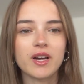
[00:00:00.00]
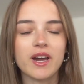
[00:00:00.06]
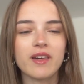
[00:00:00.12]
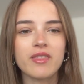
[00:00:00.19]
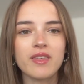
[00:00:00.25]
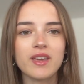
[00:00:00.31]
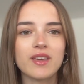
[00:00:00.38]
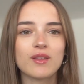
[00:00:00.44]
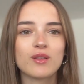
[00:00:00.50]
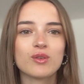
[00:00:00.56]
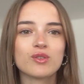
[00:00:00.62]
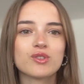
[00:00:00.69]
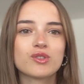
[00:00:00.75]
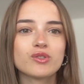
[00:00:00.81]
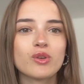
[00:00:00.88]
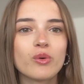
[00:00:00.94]
I think it
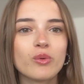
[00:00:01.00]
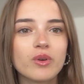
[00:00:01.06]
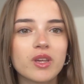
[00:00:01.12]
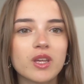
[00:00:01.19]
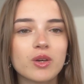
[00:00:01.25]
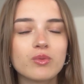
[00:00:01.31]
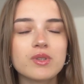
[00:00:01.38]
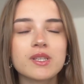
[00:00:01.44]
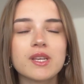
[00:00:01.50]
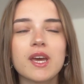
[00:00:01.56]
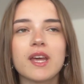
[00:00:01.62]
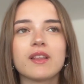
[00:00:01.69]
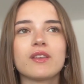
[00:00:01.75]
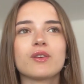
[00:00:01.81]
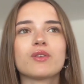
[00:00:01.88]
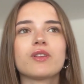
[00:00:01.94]
looks so cute,
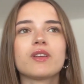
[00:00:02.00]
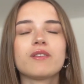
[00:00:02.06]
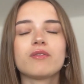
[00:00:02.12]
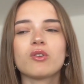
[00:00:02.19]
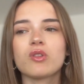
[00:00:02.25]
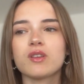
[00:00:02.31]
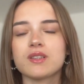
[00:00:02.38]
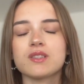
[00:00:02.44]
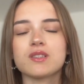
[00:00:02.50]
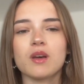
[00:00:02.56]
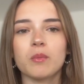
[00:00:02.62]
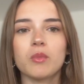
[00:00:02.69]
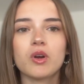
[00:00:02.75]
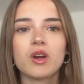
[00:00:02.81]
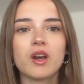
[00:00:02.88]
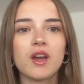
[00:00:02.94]
and literally for the
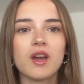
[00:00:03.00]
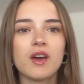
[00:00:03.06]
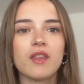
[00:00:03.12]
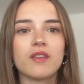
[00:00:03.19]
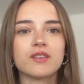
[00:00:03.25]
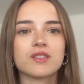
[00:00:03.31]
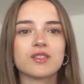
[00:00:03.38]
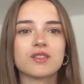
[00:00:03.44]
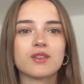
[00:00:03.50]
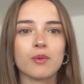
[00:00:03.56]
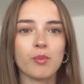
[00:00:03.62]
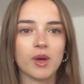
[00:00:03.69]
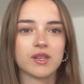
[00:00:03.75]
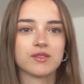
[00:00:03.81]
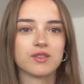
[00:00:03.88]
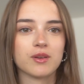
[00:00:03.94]
summer, this is the
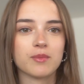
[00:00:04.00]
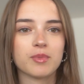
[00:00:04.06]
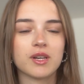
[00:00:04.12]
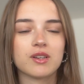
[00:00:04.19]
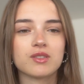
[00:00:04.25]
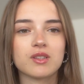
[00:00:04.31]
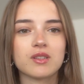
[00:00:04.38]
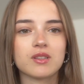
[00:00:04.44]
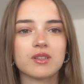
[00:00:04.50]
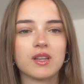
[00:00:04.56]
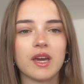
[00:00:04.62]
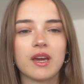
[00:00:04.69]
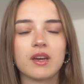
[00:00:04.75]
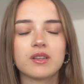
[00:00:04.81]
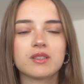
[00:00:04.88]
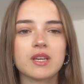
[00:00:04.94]
best look because
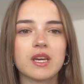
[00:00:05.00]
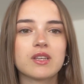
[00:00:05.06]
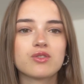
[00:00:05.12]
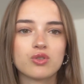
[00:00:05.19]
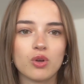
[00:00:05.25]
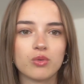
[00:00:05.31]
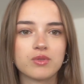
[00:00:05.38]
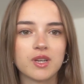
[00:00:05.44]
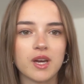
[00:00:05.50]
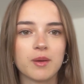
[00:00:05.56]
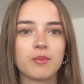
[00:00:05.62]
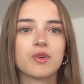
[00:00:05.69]
it takes no time.